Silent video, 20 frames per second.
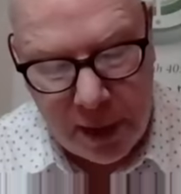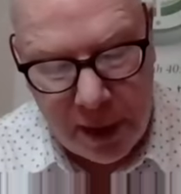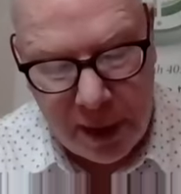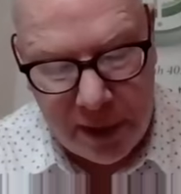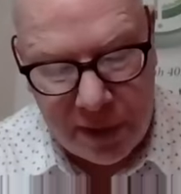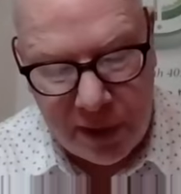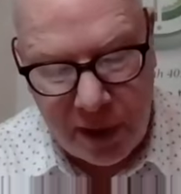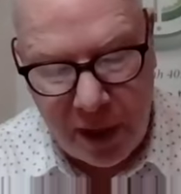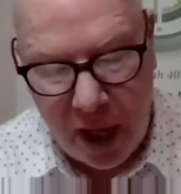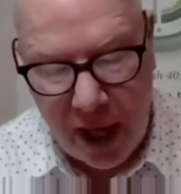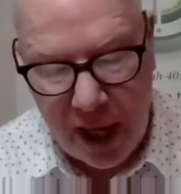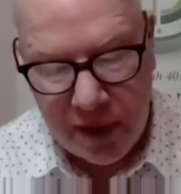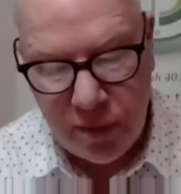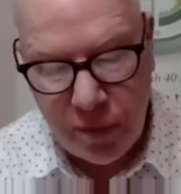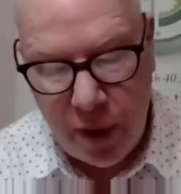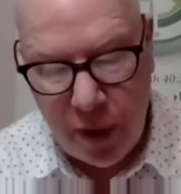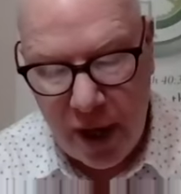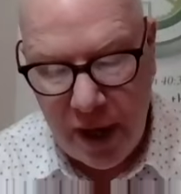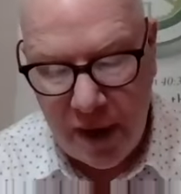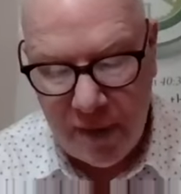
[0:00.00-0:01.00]
It is
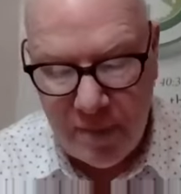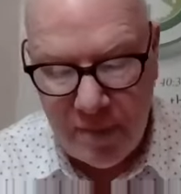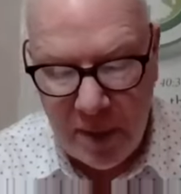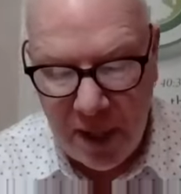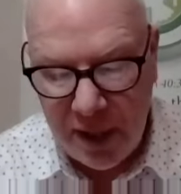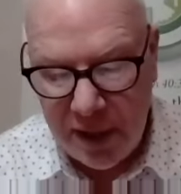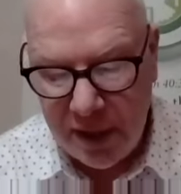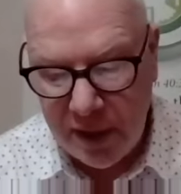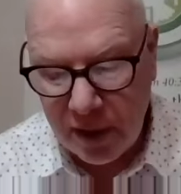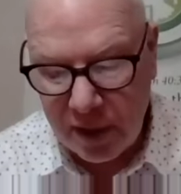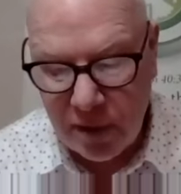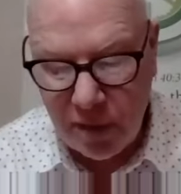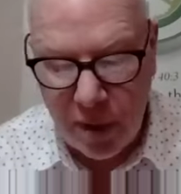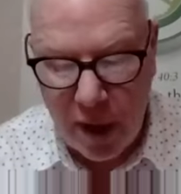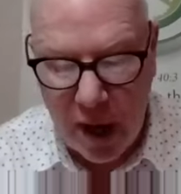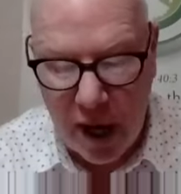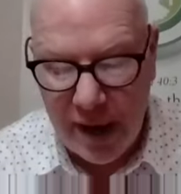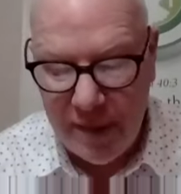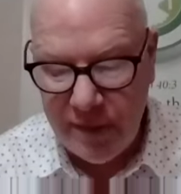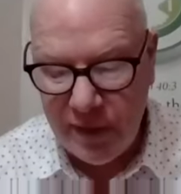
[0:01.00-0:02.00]
God's way of meeting the
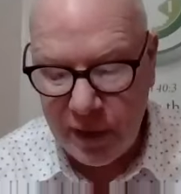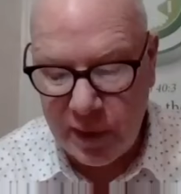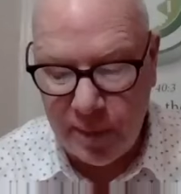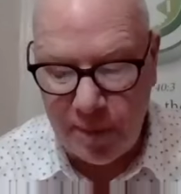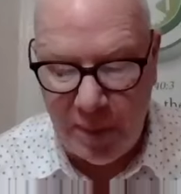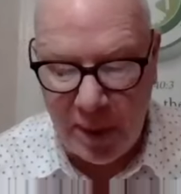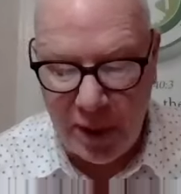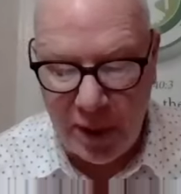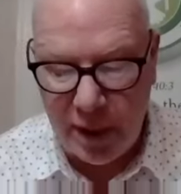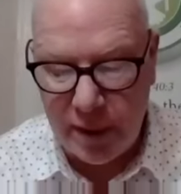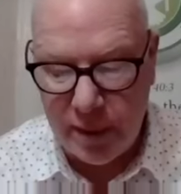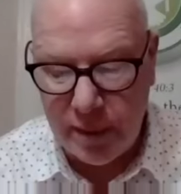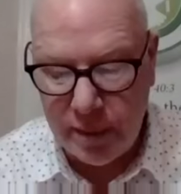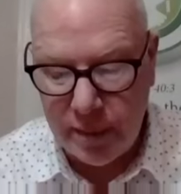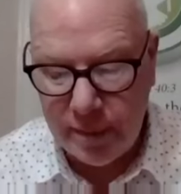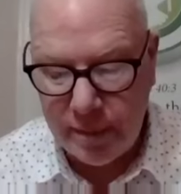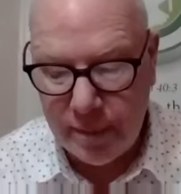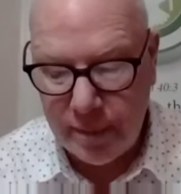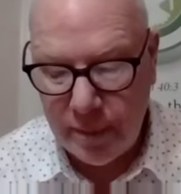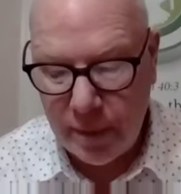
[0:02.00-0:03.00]
cry of the Spirit
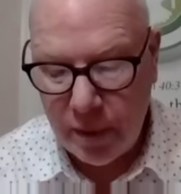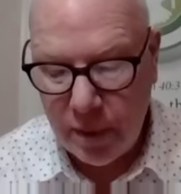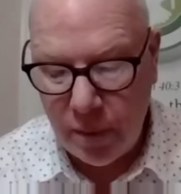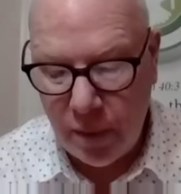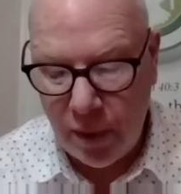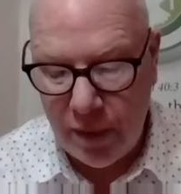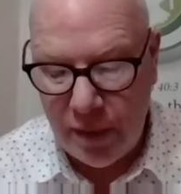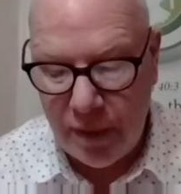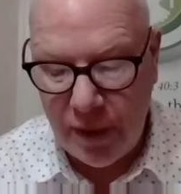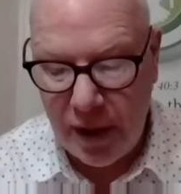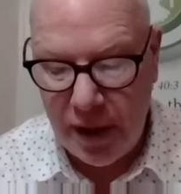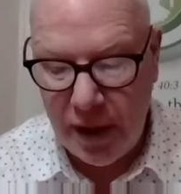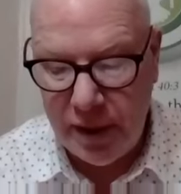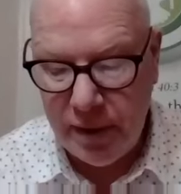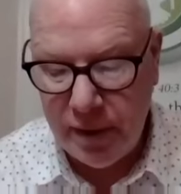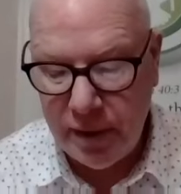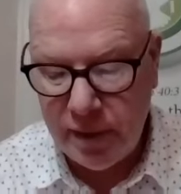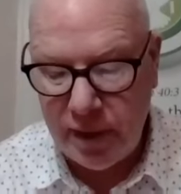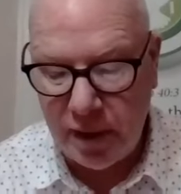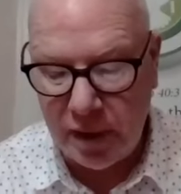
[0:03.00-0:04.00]

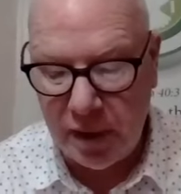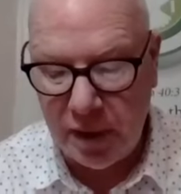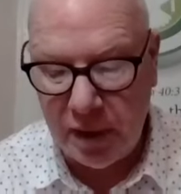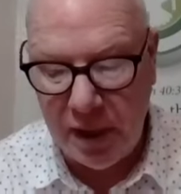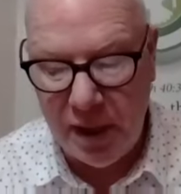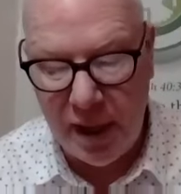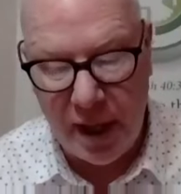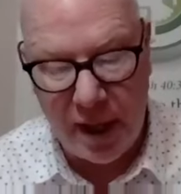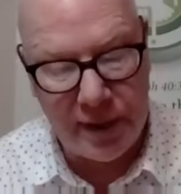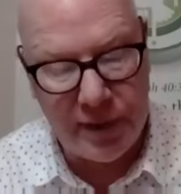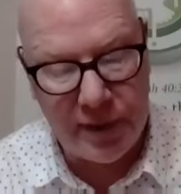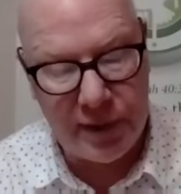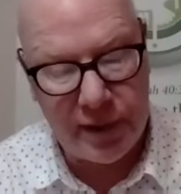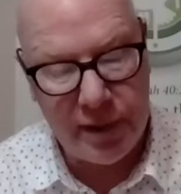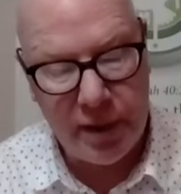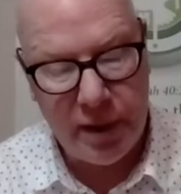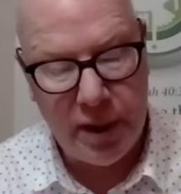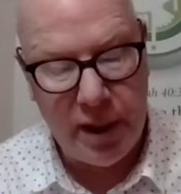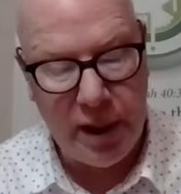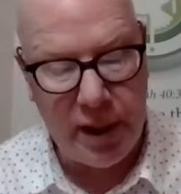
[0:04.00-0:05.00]
within to lead us
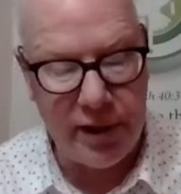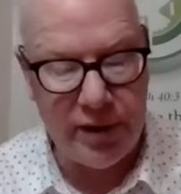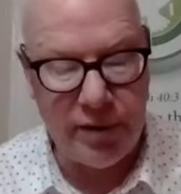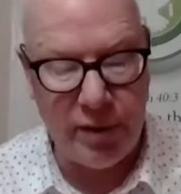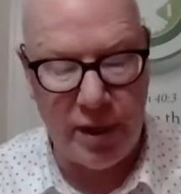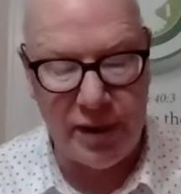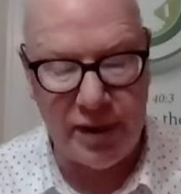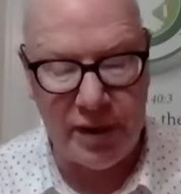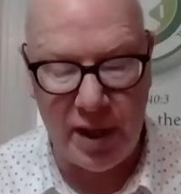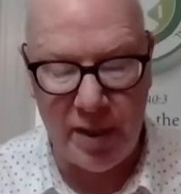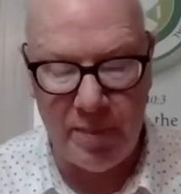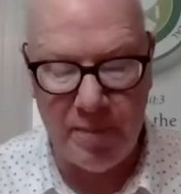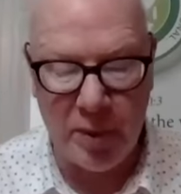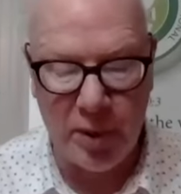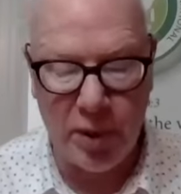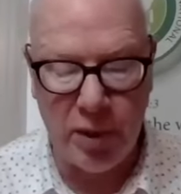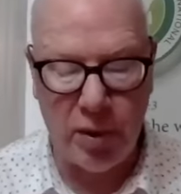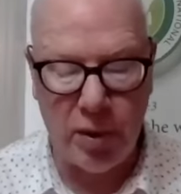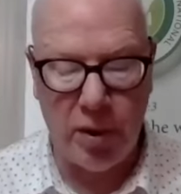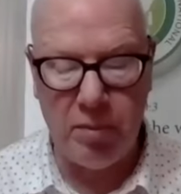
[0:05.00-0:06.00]
into a
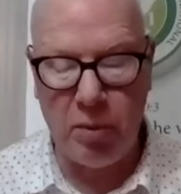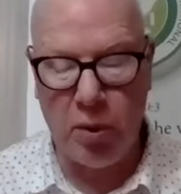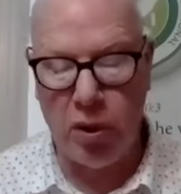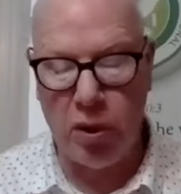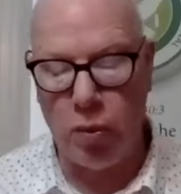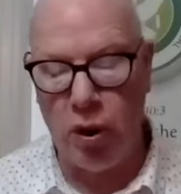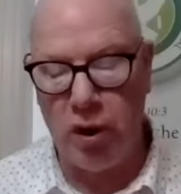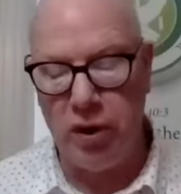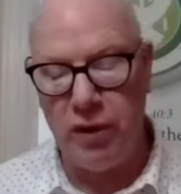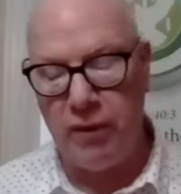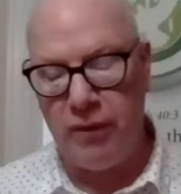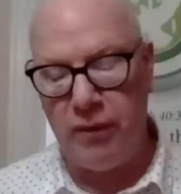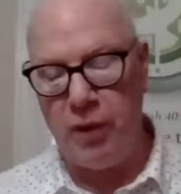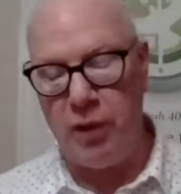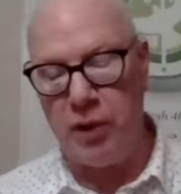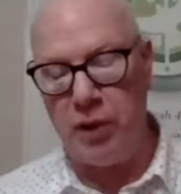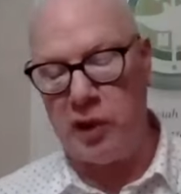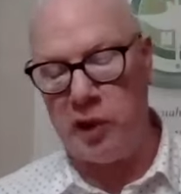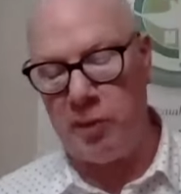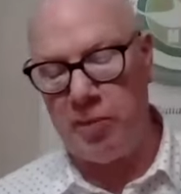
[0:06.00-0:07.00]
deeper, a more
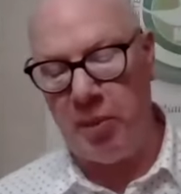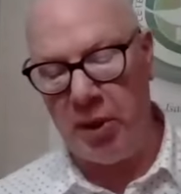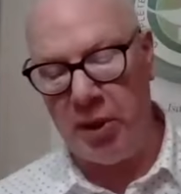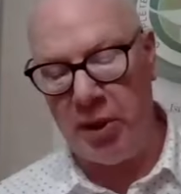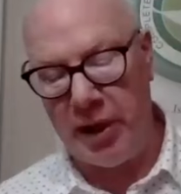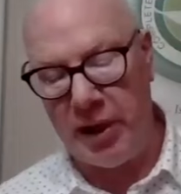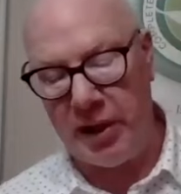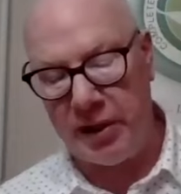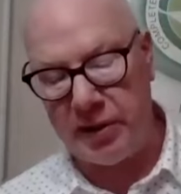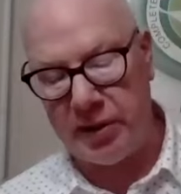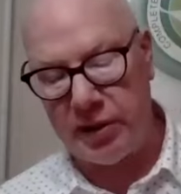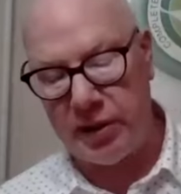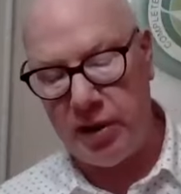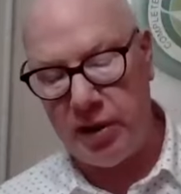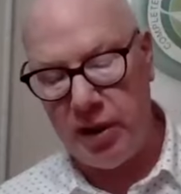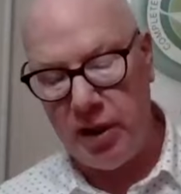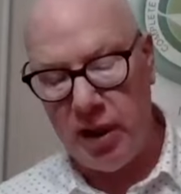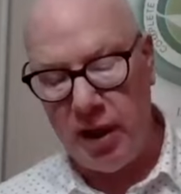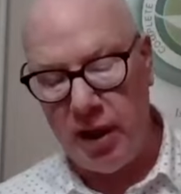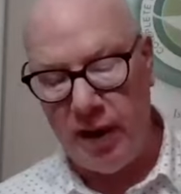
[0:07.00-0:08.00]
wonderful
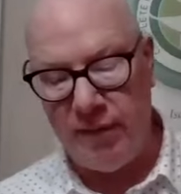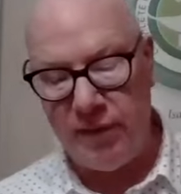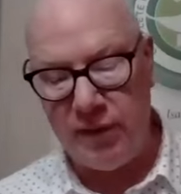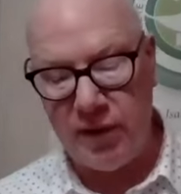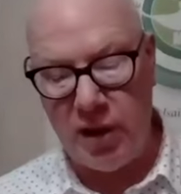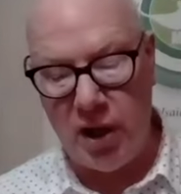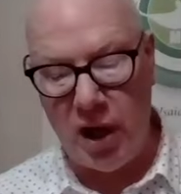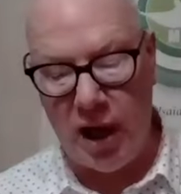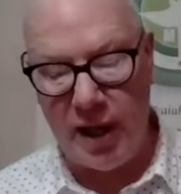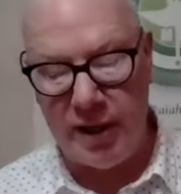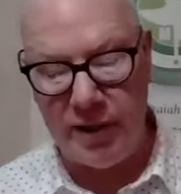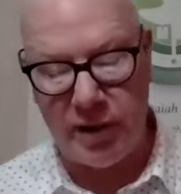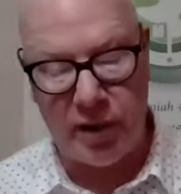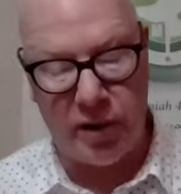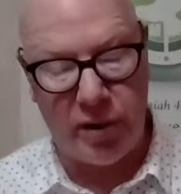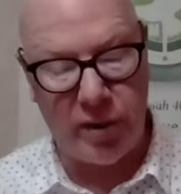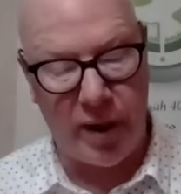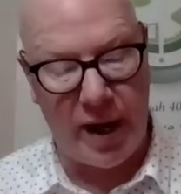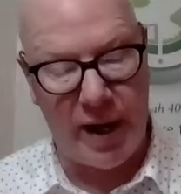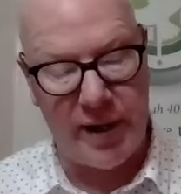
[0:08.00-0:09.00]
experience of God's
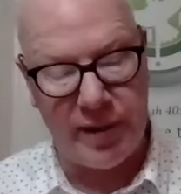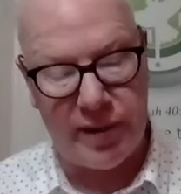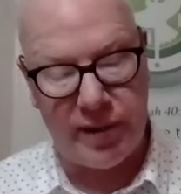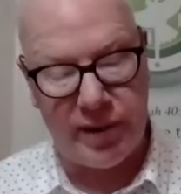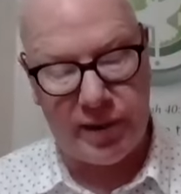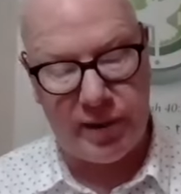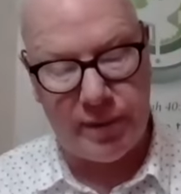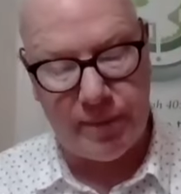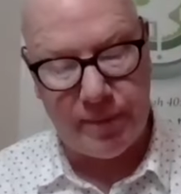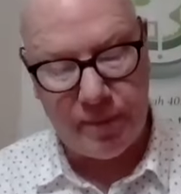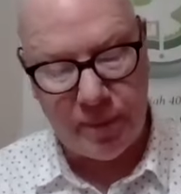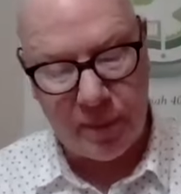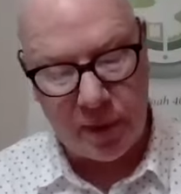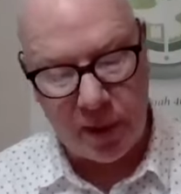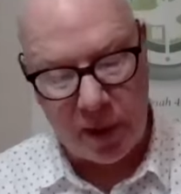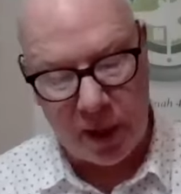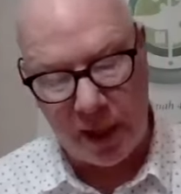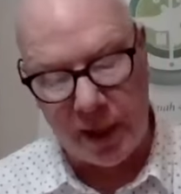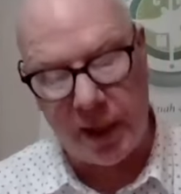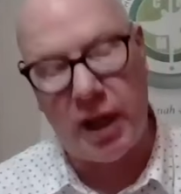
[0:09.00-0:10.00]
grace
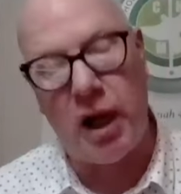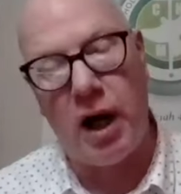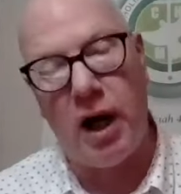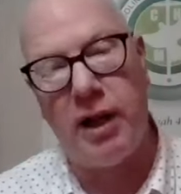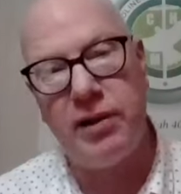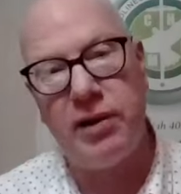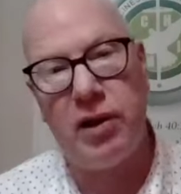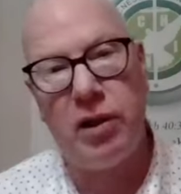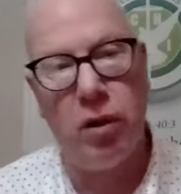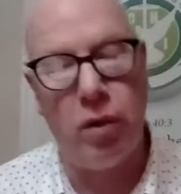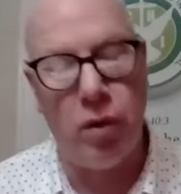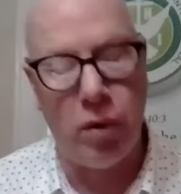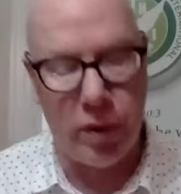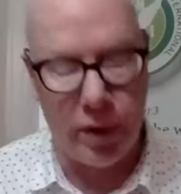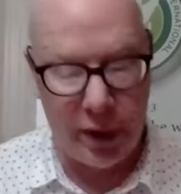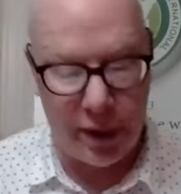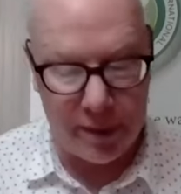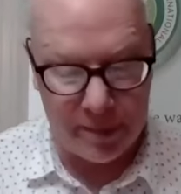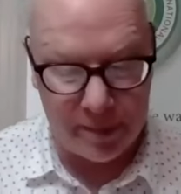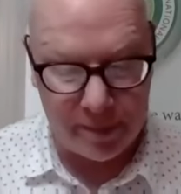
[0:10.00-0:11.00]
and God's
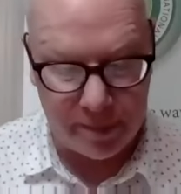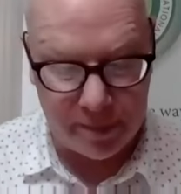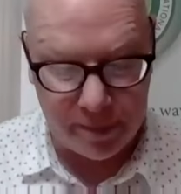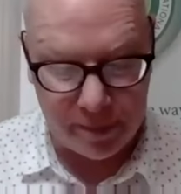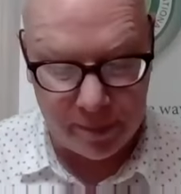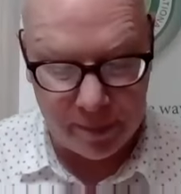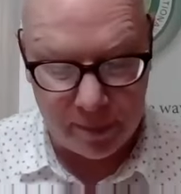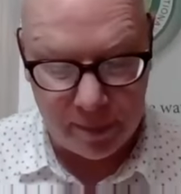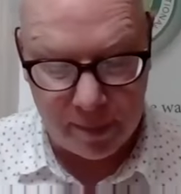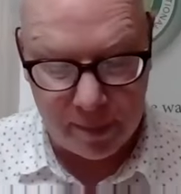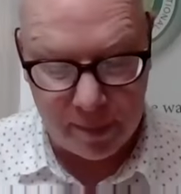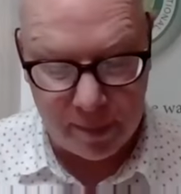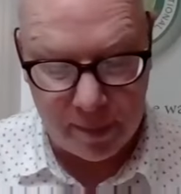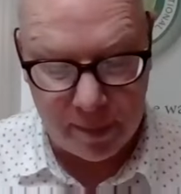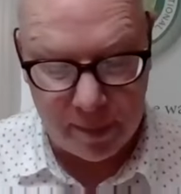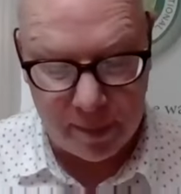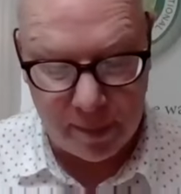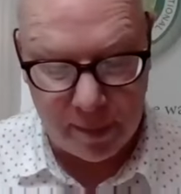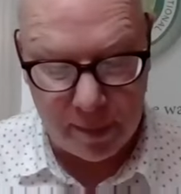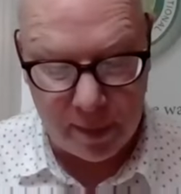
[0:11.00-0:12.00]
glory
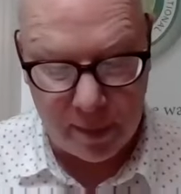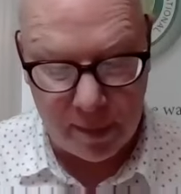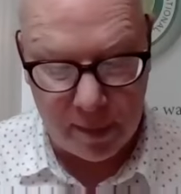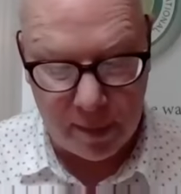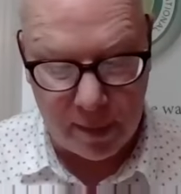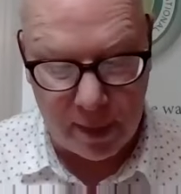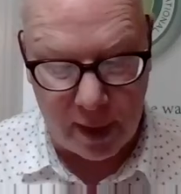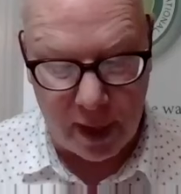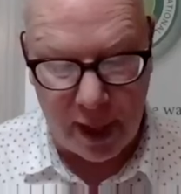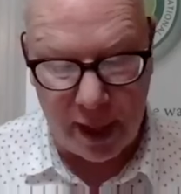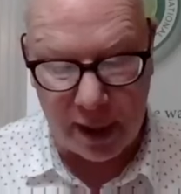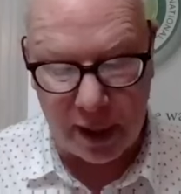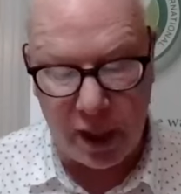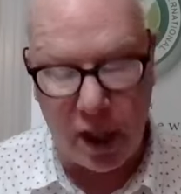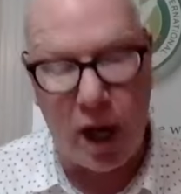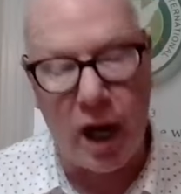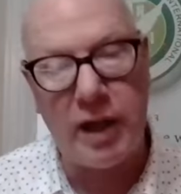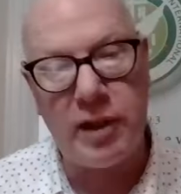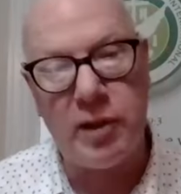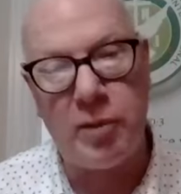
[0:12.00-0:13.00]
and
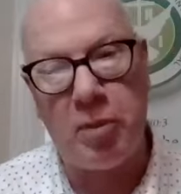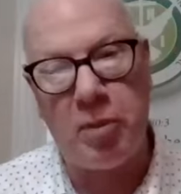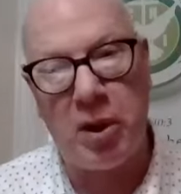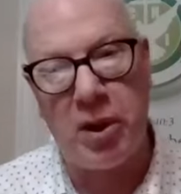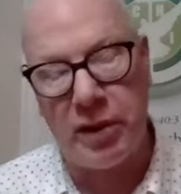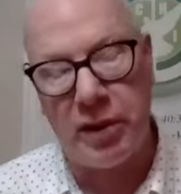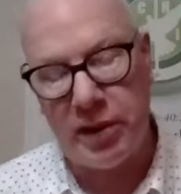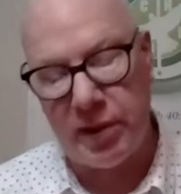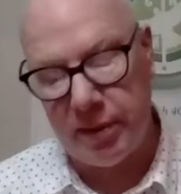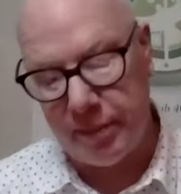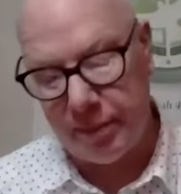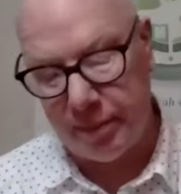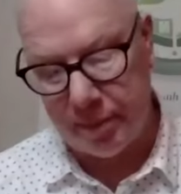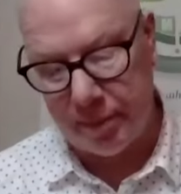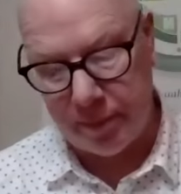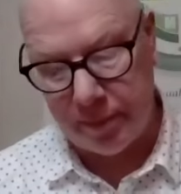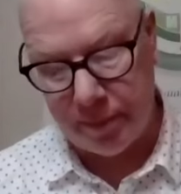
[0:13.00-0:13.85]
God's person.